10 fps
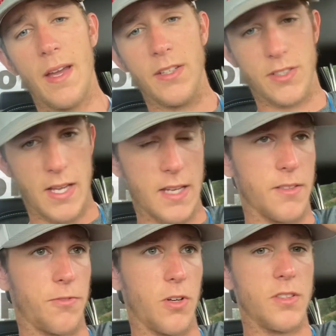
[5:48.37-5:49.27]
It just has the
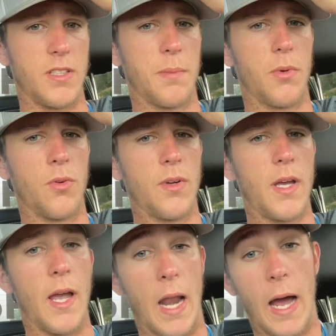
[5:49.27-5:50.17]
front symbol,
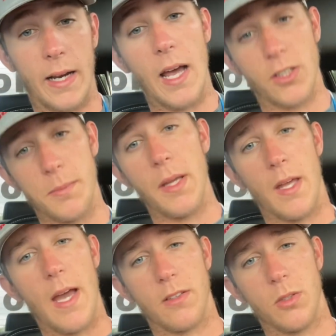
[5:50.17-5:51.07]
and I can actually make the
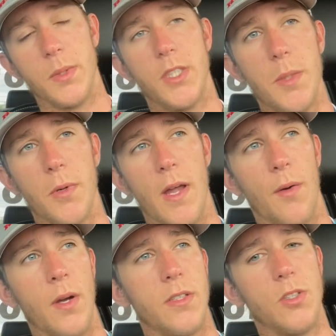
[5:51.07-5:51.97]
hats a little bit cheaper that
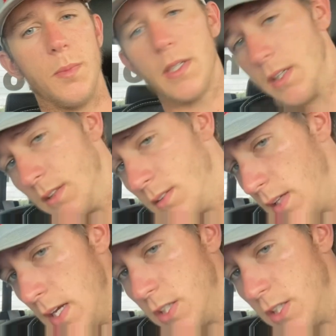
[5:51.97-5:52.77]
way too, because each